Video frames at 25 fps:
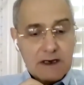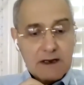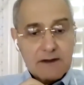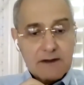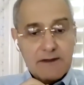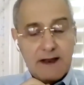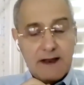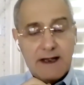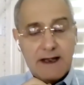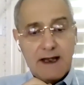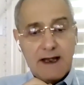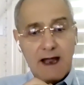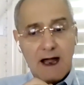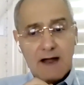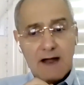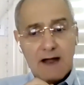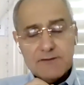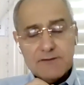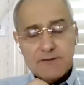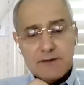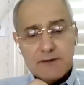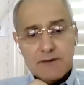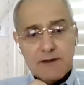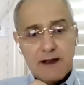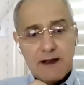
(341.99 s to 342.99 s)
Then
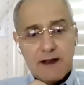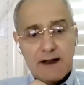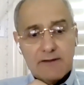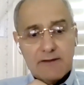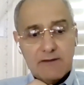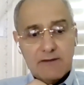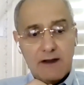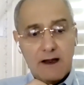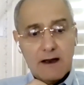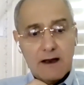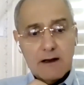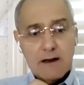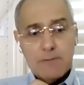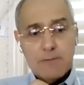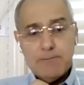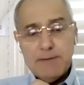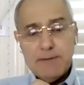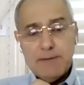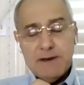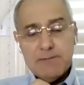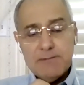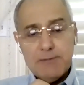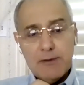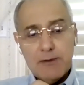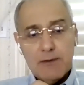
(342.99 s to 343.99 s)
after that, Arab
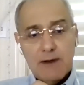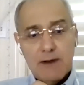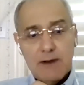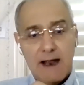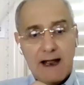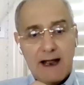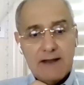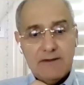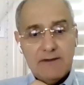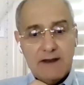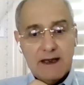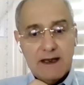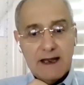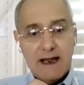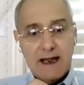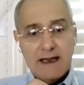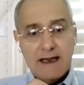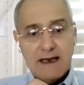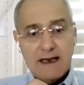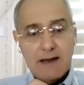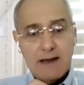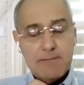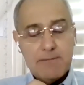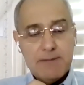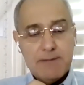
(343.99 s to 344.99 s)
people and
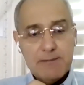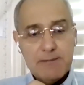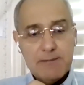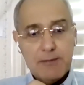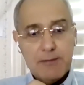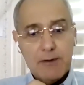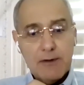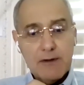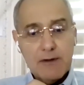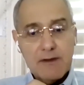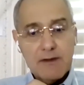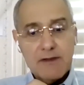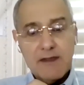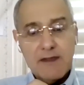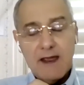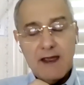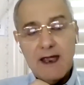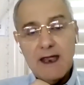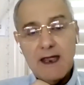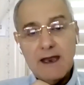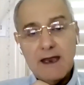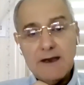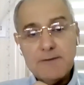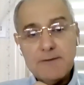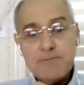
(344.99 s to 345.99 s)
Iranian people,
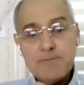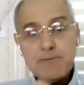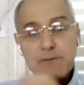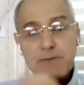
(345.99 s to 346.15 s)
they